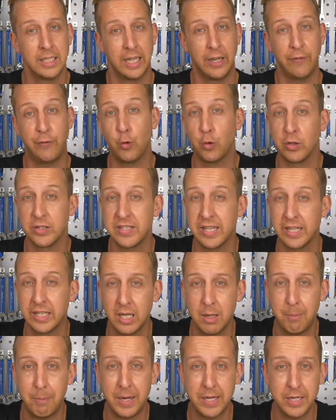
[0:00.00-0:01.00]
If you want a
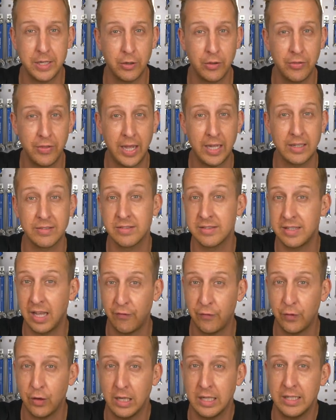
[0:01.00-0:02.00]
second opinion on that,
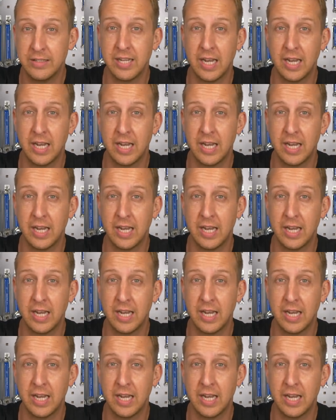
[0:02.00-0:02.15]
definitely